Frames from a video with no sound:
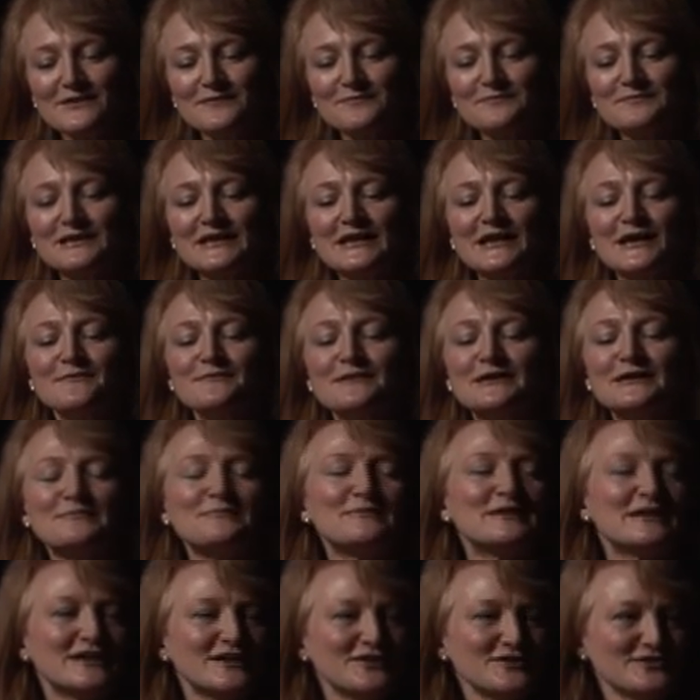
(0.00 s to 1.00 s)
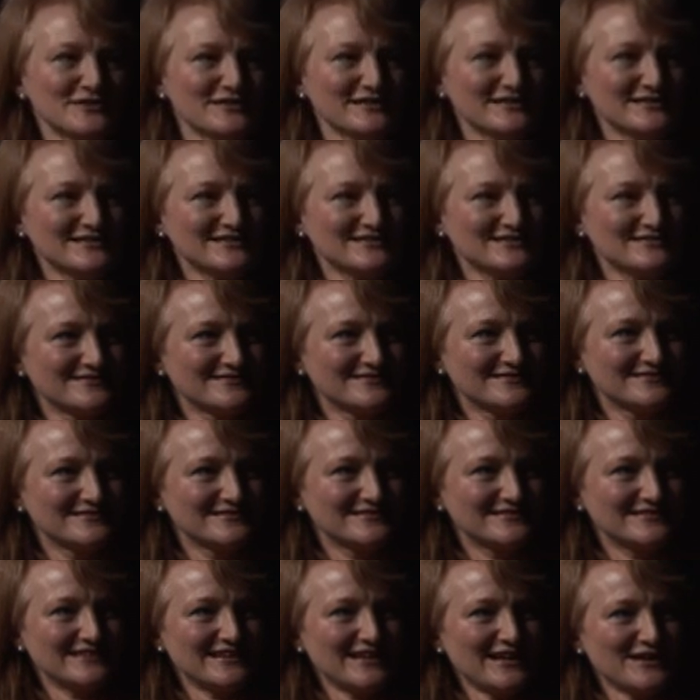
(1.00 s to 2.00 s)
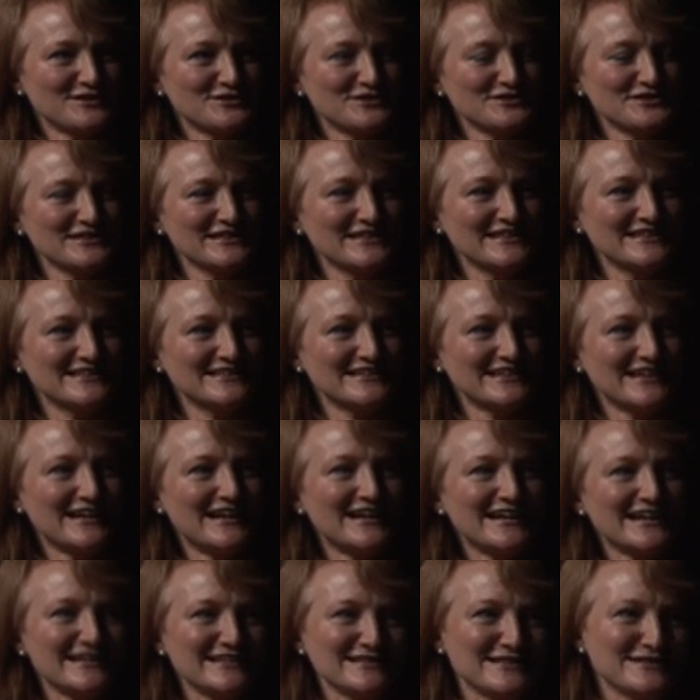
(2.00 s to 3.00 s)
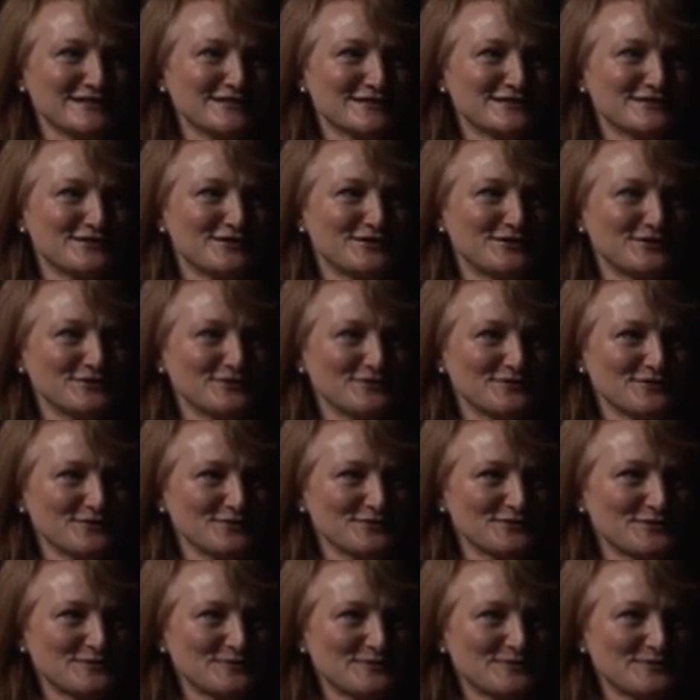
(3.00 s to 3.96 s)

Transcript: becoming a parent actually heightens all of those